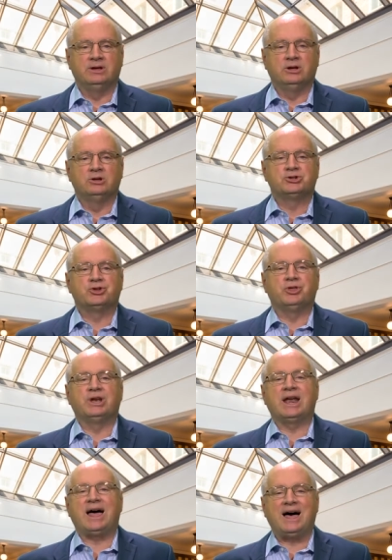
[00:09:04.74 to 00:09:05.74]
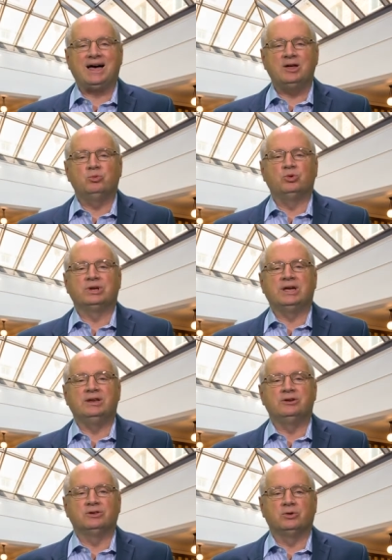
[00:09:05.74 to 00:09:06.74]
so that I will
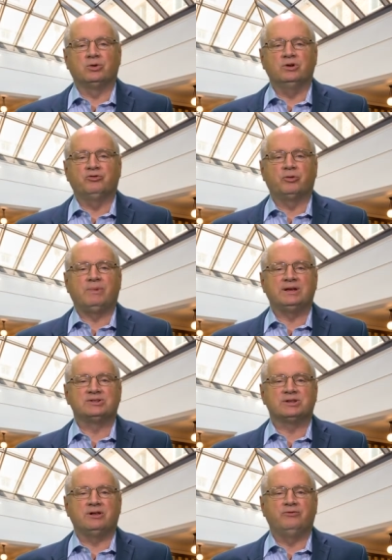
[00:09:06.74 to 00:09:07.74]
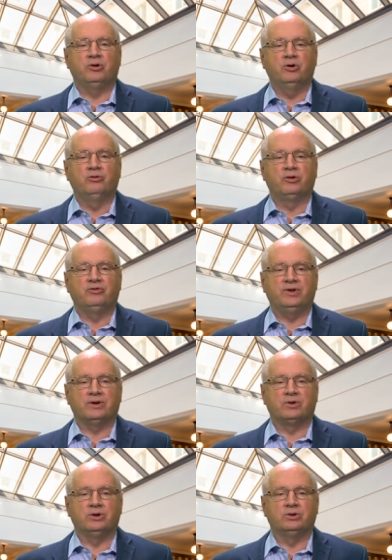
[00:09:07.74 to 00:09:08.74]
gain glory for myself over
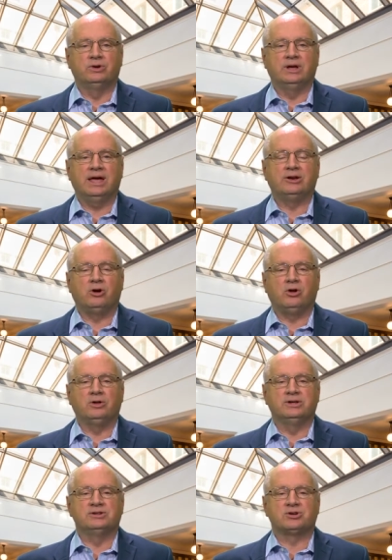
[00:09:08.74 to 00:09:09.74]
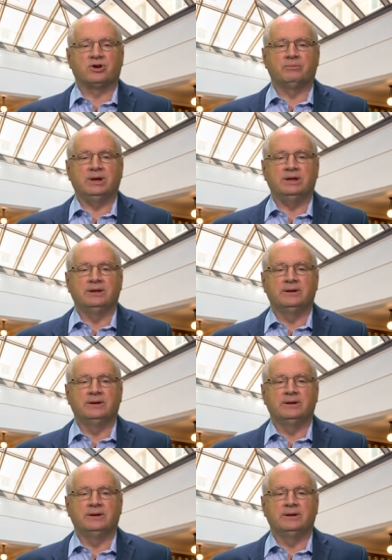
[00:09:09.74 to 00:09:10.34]
Pharaoh and all his army,